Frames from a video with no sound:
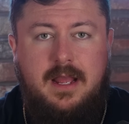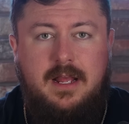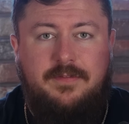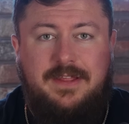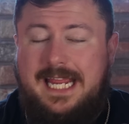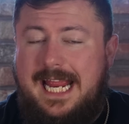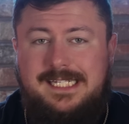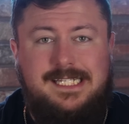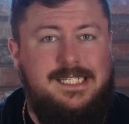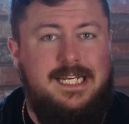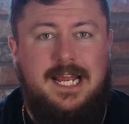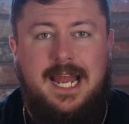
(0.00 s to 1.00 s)
The case
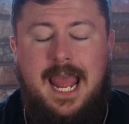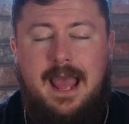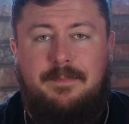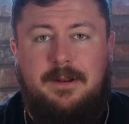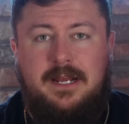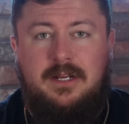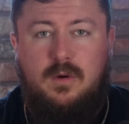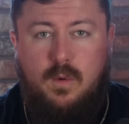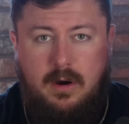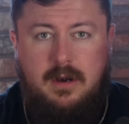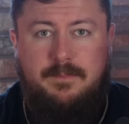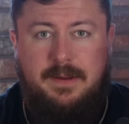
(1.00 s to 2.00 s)
isn't going to happen in
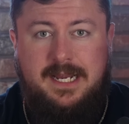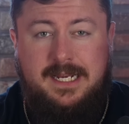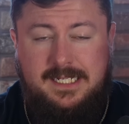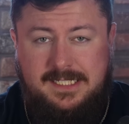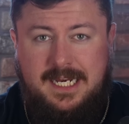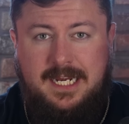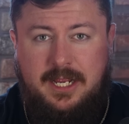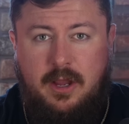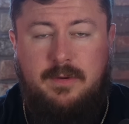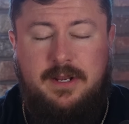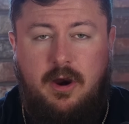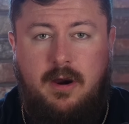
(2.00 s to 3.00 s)
court, but it is going to
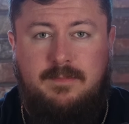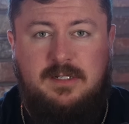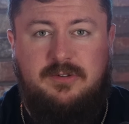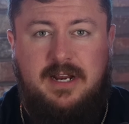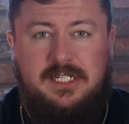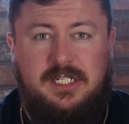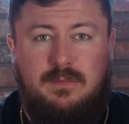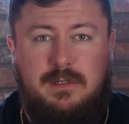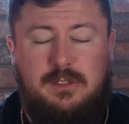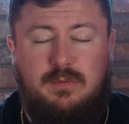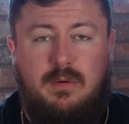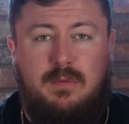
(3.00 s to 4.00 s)
go into arbitration,
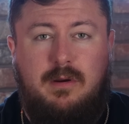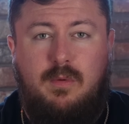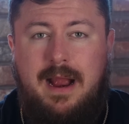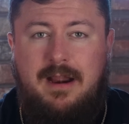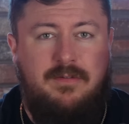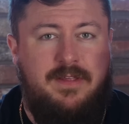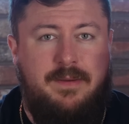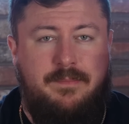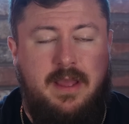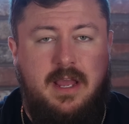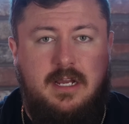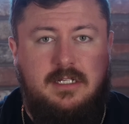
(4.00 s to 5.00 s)
which will require them
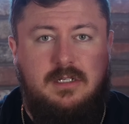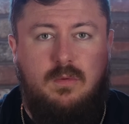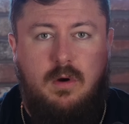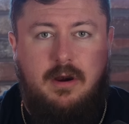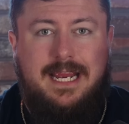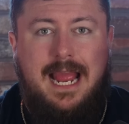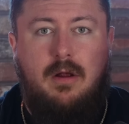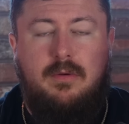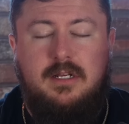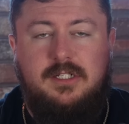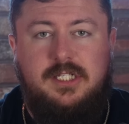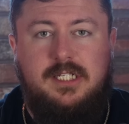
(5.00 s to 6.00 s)
to work
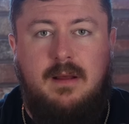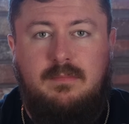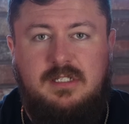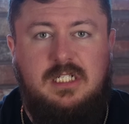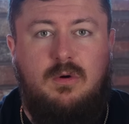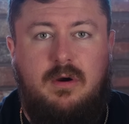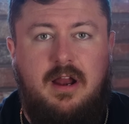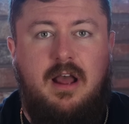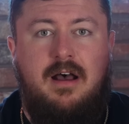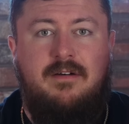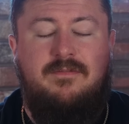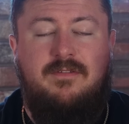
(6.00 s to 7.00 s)
out some sort
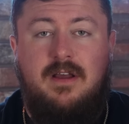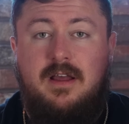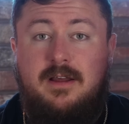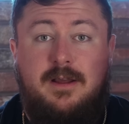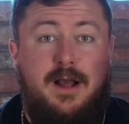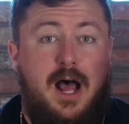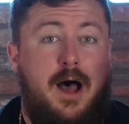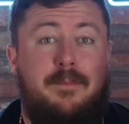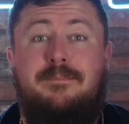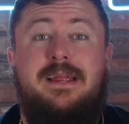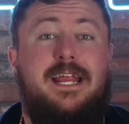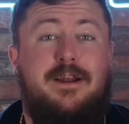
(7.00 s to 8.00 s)
of
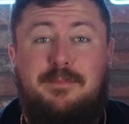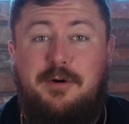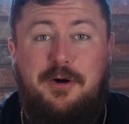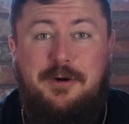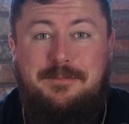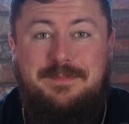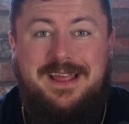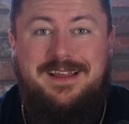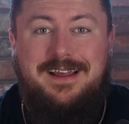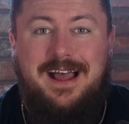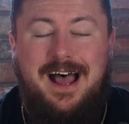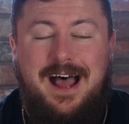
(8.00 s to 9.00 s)
amenable
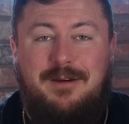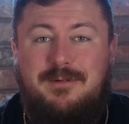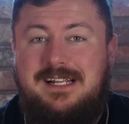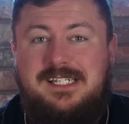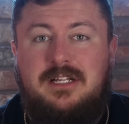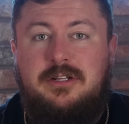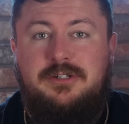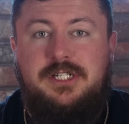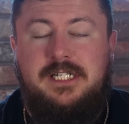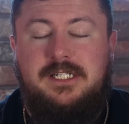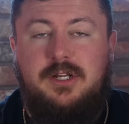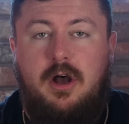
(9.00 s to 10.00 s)
uh,
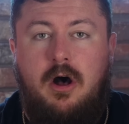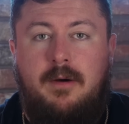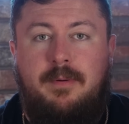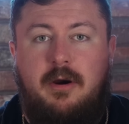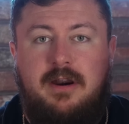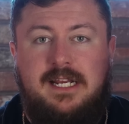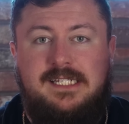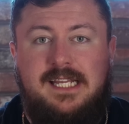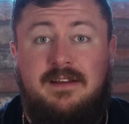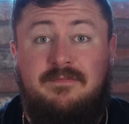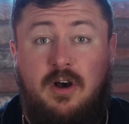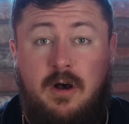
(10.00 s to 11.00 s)
resolution to all parties
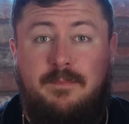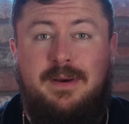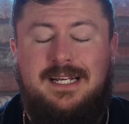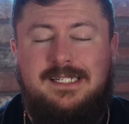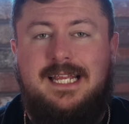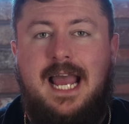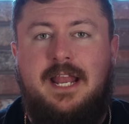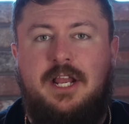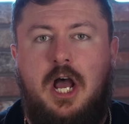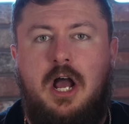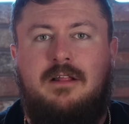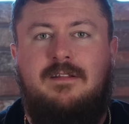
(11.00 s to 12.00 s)
involved. But it's gotten
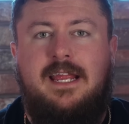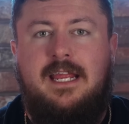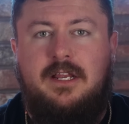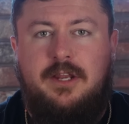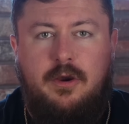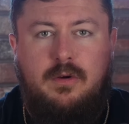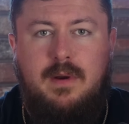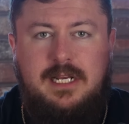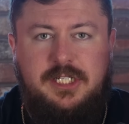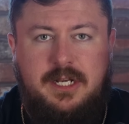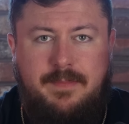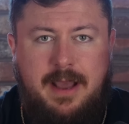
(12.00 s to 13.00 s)
ugly, no
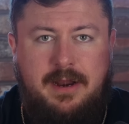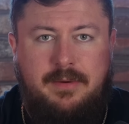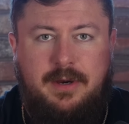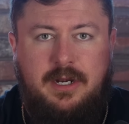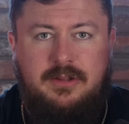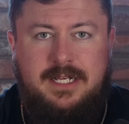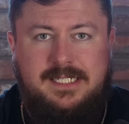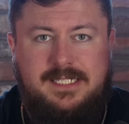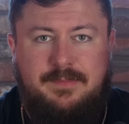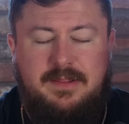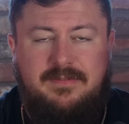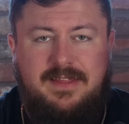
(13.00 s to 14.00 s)
question about it. We're going to look at
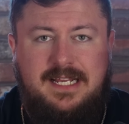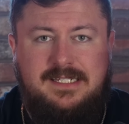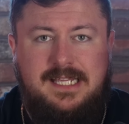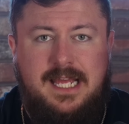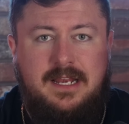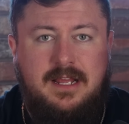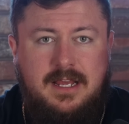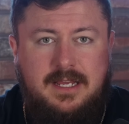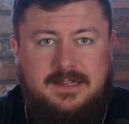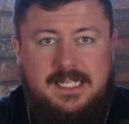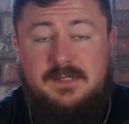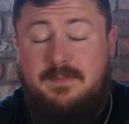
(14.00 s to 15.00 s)
some of the things that
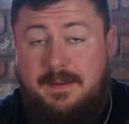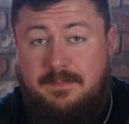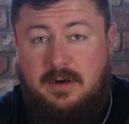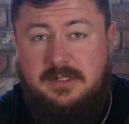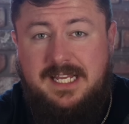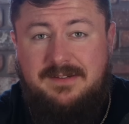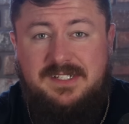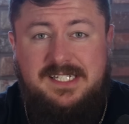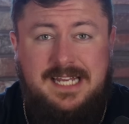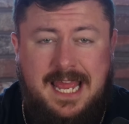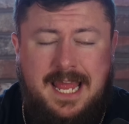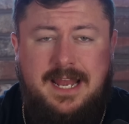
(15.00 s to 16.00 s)
these members have
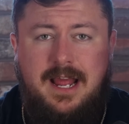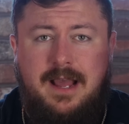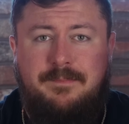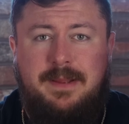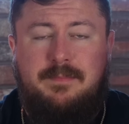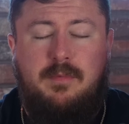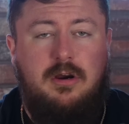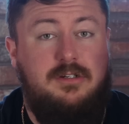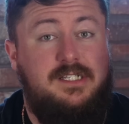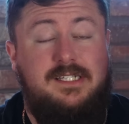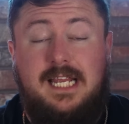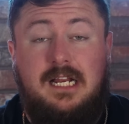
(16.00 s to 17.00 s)
said. Uh, Mick Mars
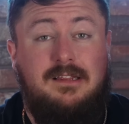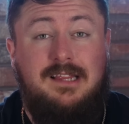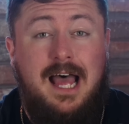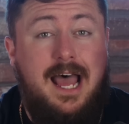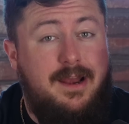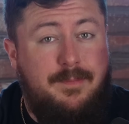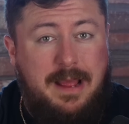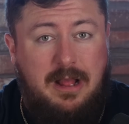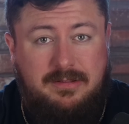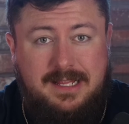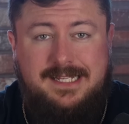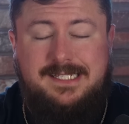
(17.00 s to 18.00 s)
has said a lot
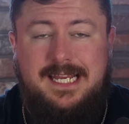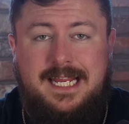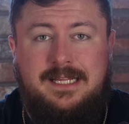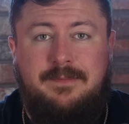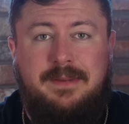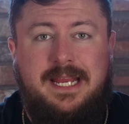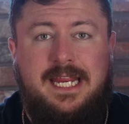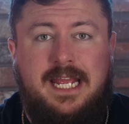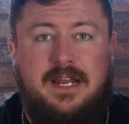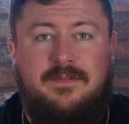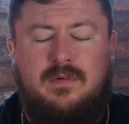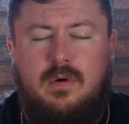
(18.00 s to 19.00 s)
about this in the media.
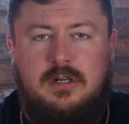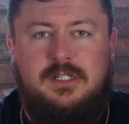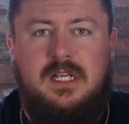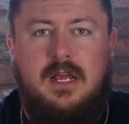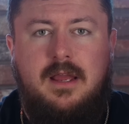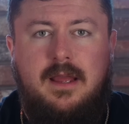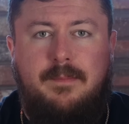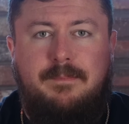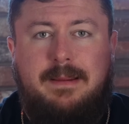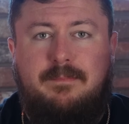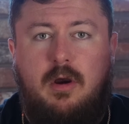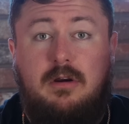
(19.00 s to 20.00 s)
And of course,
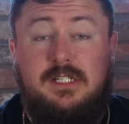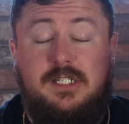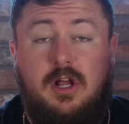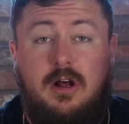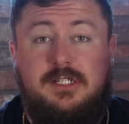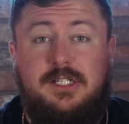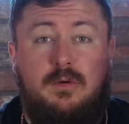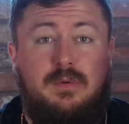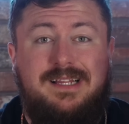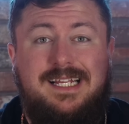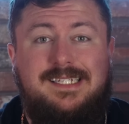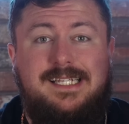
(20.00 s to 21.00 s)
Mick Mars is also
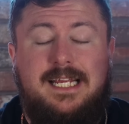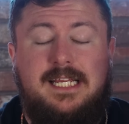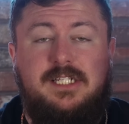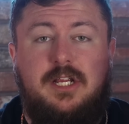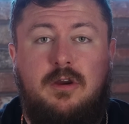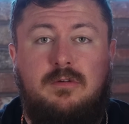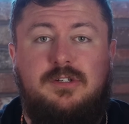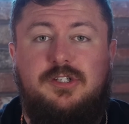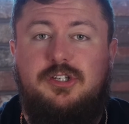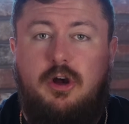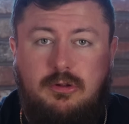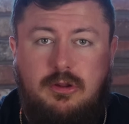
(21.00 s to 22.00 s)
releasing his own
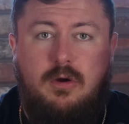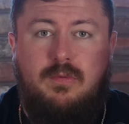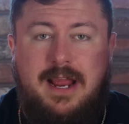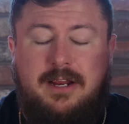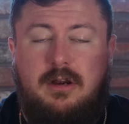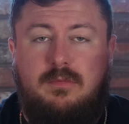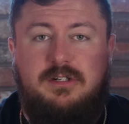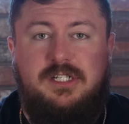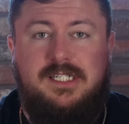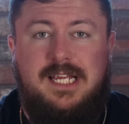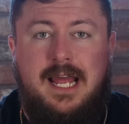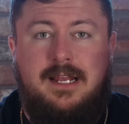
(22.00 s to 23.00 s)
solo record, which
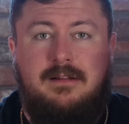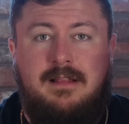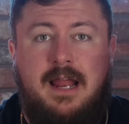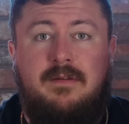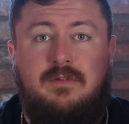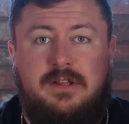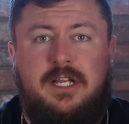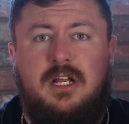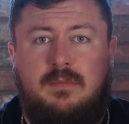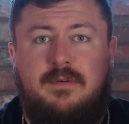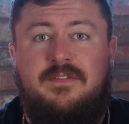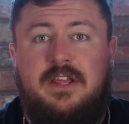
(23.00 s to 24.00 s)
has gotten a lot of really
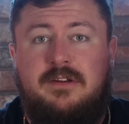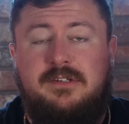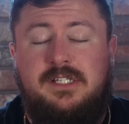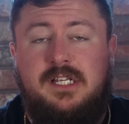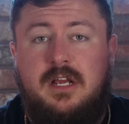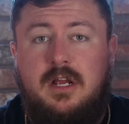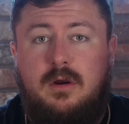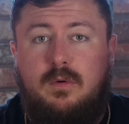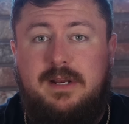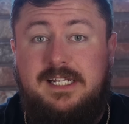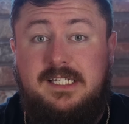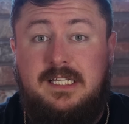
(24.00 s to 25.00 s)
good reviews
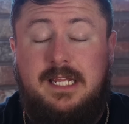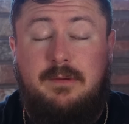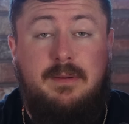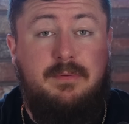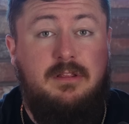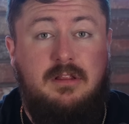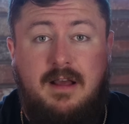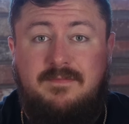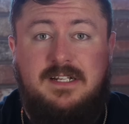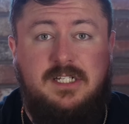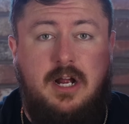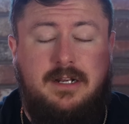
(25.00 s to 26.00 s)
recently. We would love
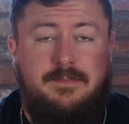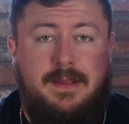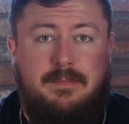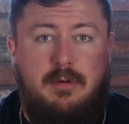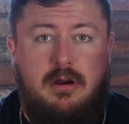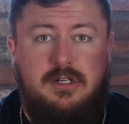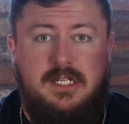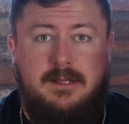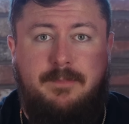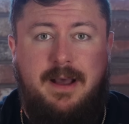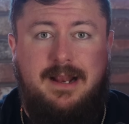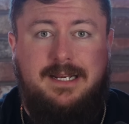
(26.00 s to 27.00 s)
to talk to Mick Mars on the
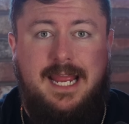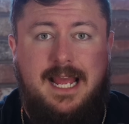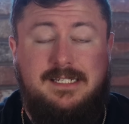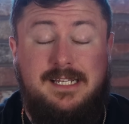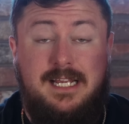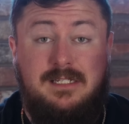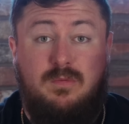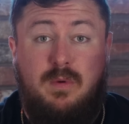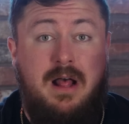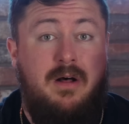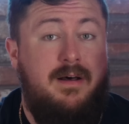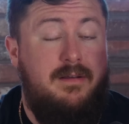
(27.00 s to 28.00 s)
podcast as
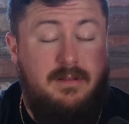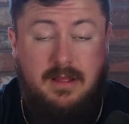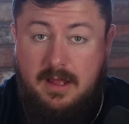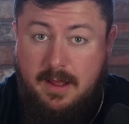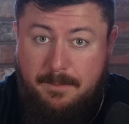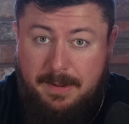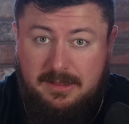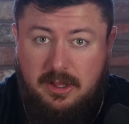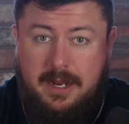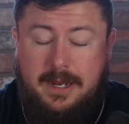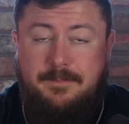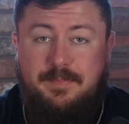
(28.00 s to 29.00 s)
well. But look,